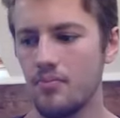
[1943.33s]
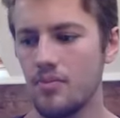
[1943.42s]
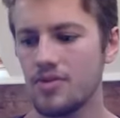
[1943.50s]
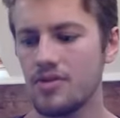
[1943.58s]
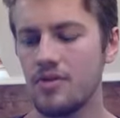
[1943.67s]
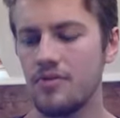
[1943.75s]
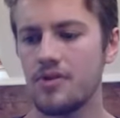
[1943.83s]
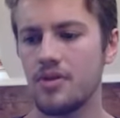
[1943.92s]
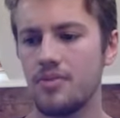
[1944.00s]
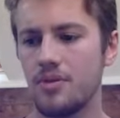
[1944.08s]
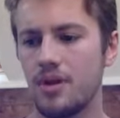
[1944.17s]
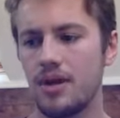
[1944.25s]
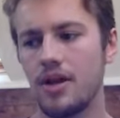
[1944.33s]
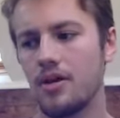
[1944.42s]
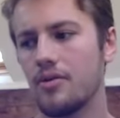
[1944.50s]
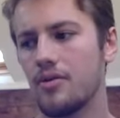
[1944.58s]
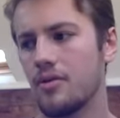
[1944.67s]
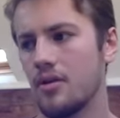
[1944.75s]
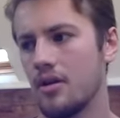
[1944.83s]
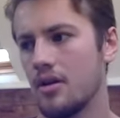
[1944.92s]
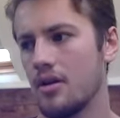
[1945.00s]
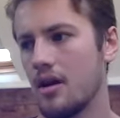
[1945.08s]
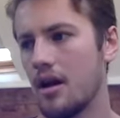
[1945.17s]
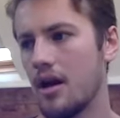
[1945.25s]
So for example, I know
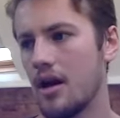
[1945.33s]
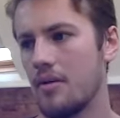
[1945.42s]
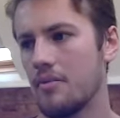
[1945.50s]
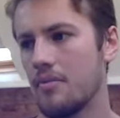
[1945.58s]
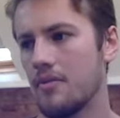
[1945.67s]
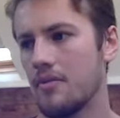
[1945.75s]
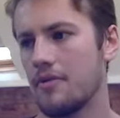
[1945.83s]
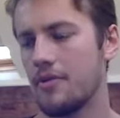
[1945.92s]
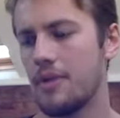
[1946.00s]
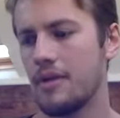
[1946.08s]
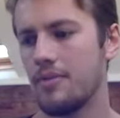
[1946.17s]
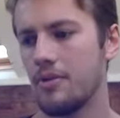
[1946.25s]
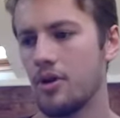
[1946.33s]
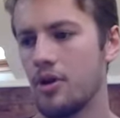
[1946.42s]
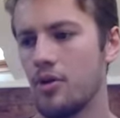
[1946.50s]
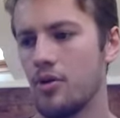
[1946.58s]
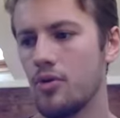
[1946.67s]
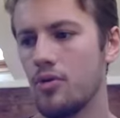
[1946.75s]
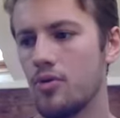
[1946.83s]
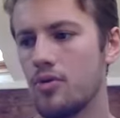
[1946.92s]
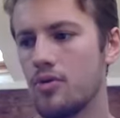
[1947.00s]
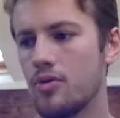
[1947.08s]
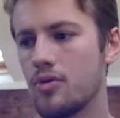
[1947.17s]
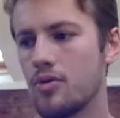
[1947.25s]
a few people who
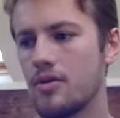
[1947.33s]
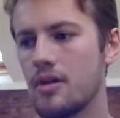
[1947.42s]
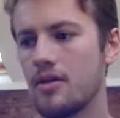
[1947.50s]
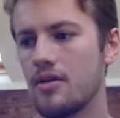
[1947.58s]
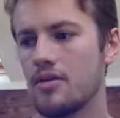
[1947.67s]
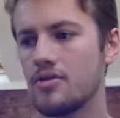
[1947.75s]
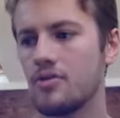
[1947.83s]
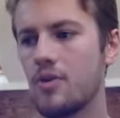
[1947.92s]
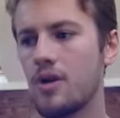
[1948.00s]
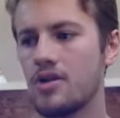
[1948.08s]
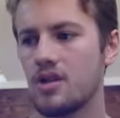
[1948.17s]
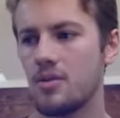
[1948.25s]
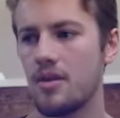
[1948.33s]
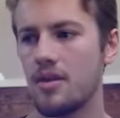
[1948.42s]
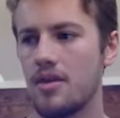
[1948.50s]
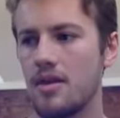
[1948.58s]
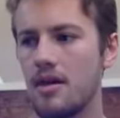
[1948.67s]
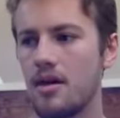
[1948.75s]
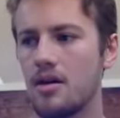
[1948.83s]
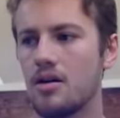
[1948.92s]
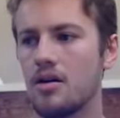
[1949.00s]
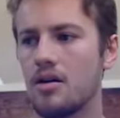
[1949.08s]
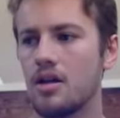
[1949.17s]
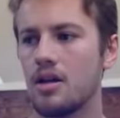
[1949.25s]
they sort of questioning whether they
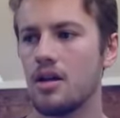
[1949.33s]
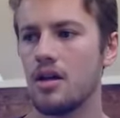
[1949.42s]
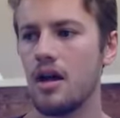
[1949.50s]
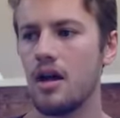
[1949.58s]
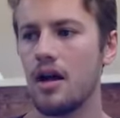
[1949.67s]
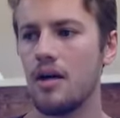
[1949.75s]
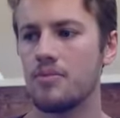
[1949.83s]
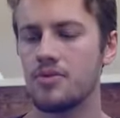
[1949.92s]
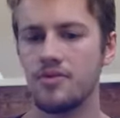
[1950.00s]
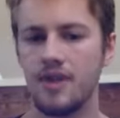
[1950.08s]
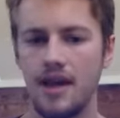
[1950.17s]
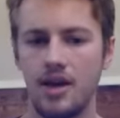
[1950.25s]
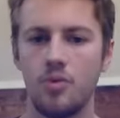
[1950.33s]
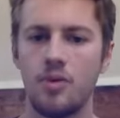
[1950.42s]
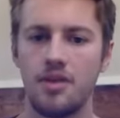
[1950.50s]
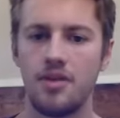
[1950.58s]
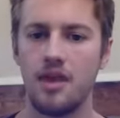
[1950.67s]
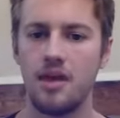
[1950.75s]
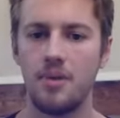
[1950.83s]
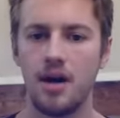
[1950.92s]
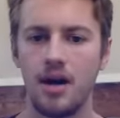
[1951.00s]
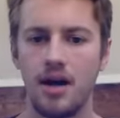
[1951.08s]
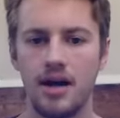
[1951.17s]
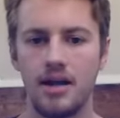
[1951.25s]
are sort of gay, or whether they're
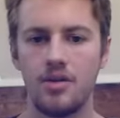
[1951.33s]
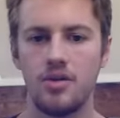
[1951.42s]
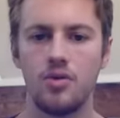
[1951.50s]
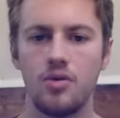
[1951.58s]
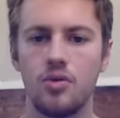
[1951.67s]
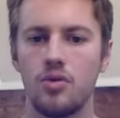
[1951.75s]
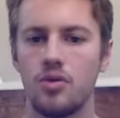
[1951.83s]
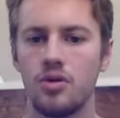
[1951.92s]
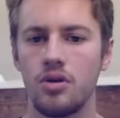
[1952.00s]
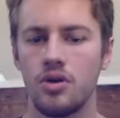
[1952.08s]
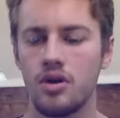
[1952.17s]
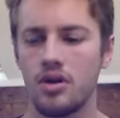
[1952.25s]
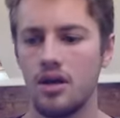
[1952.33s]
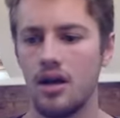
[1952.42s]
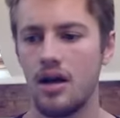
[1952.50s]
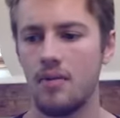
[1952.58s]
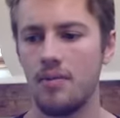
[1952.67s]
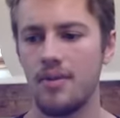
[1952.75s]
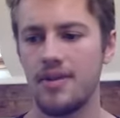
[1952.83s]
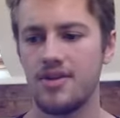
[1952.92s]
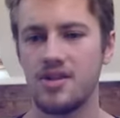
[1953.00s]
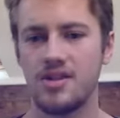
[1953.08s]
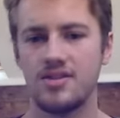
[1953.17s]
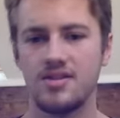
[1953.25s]
bi, or whether it's
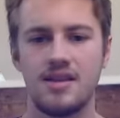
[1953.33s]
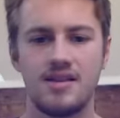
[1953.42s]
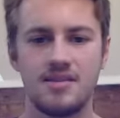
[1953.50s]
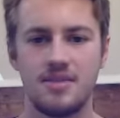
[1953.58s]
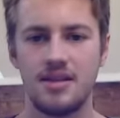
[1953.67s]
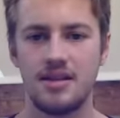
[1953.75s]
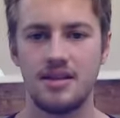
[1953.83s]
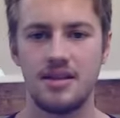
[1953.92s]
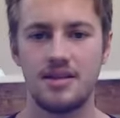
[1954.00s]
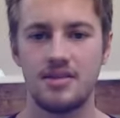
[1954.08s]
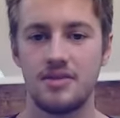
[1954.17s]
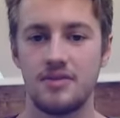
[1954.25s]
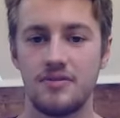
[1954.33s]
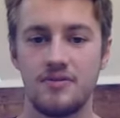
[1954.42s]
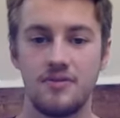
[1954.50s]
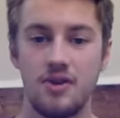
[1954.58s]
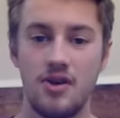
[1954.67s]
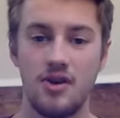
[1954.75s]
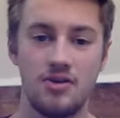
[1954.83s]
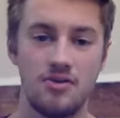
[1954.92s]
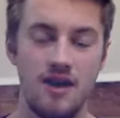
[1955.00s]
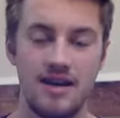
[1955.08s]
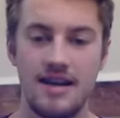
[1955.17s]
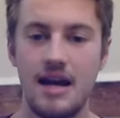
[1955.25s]
just there's something that they're sort of going through
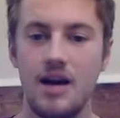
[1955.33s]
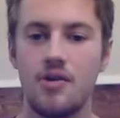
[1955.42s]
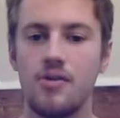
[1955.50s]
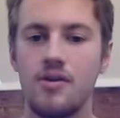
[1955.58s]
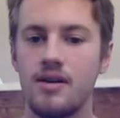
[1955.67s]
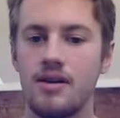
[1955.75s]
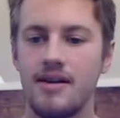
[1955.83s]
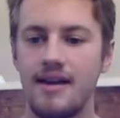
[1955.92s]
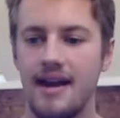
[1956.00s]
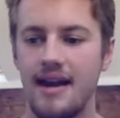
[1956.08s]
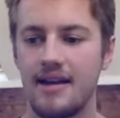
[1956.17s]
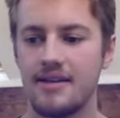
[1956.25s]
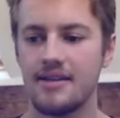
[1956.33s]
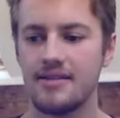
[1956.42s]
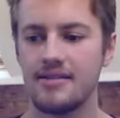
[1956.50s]
right now. And